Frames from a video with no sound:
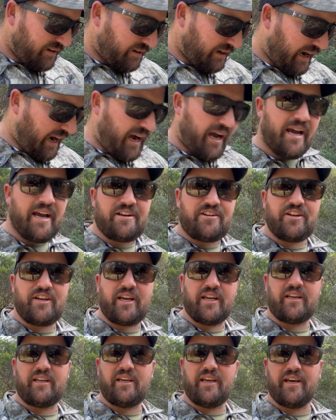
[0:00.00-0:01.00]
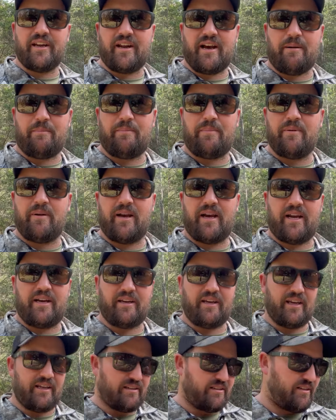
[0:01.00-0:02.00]
I had to get geared up and
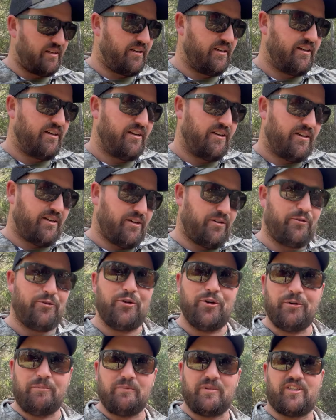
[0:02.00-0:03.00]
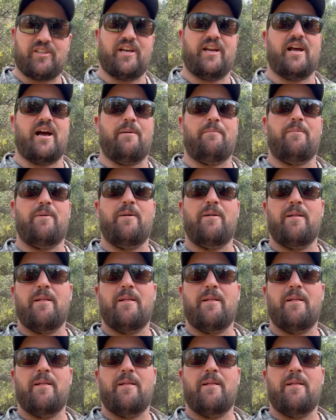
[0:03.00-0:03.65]
get rooms set up.